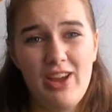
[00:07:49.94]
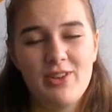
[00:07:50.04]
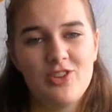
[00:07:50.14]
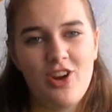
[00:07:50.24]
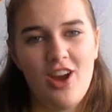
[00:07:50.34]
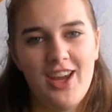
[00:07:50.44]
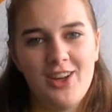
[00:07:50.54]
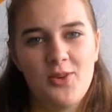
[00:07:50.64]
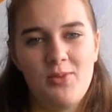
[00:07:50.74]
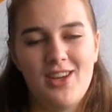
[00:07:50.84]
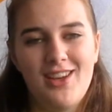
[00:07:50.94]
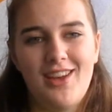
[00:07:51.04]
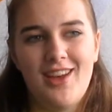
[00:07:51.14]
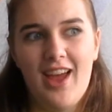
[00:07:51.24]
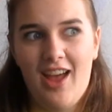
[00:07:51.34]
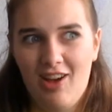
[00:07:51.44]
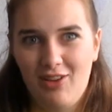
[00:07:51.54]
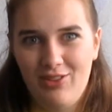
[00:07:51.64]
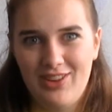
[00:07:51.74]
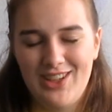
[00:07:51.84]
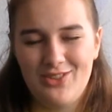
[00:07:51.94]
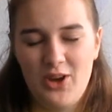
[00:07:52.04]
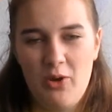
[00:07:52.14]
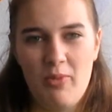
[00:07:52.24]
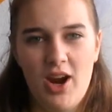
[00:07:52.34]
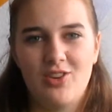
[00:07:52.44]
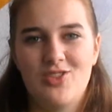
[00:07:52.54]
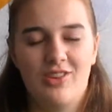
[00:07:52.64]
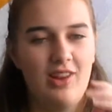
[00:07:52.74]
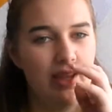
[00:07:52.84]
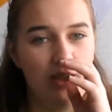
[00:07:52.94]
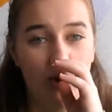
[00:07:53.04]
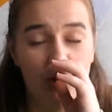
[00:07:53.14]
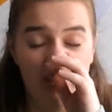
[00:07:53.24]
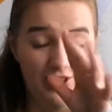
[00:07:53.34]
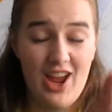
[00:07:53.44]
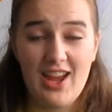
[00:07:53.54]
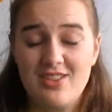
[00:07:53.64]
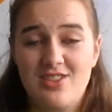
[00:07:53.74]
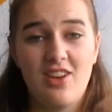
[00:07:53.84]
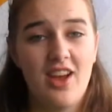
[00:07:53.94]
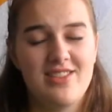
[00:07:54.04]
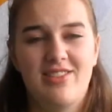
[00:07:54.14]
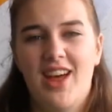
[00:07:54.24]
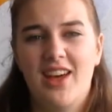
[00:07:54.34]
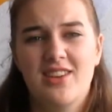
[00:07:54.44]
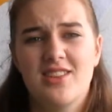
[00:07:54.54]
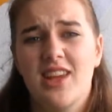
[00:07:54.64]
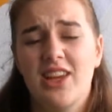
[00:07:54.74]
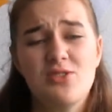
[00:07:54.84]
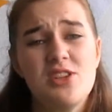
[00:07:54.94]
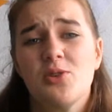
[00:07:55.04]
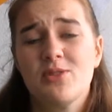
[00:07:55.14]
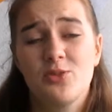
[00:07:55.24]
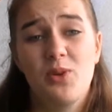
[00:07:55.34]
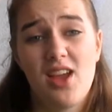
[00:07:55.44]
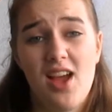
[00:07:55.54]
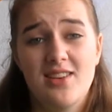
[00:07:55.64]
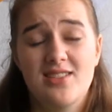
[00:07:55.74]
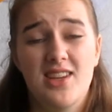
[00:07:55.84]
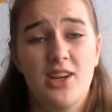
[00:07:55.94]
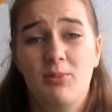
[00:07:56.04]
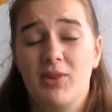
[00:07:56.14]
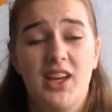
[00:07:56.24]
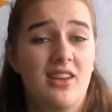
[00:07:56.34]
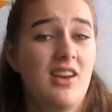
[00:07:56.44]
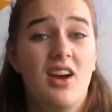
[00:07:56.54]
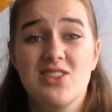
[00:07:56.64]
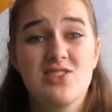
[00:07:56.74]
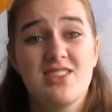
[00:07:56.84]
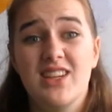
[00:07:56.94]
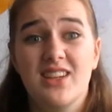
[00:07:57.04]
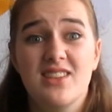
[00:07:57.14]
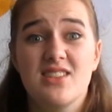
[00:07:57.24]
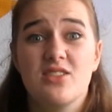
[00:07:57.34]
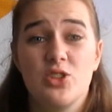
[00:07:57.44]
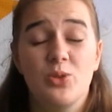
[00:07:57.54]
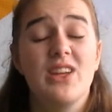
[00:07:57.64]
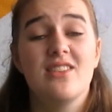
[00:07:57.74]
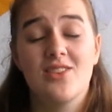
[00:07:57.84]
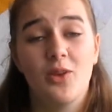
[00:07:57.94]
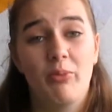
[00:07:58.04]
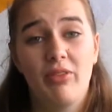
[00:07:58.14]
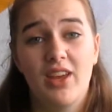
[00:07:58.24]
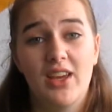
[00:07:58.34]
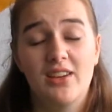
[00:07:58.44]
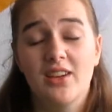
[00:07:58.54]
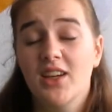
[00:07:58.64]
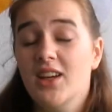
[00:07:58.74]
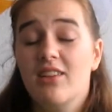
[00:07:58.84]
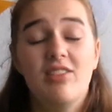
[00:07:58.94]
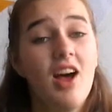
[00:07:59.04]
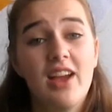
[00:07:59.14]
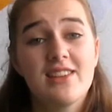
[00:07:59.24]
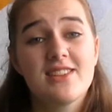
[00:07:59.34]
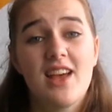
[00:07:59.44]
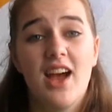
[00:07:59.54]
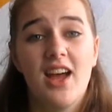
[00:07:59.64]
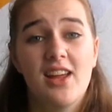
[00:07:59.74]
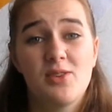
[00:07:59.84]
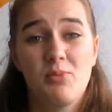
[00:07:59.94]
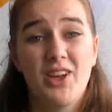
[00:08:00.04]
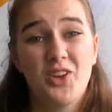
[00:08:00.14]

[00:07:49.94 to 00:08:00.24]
I've been trying to be healthy throughout March and like going for exercise and that, it usually comes to the weekend and I'm like, I just need to eat something nice, and my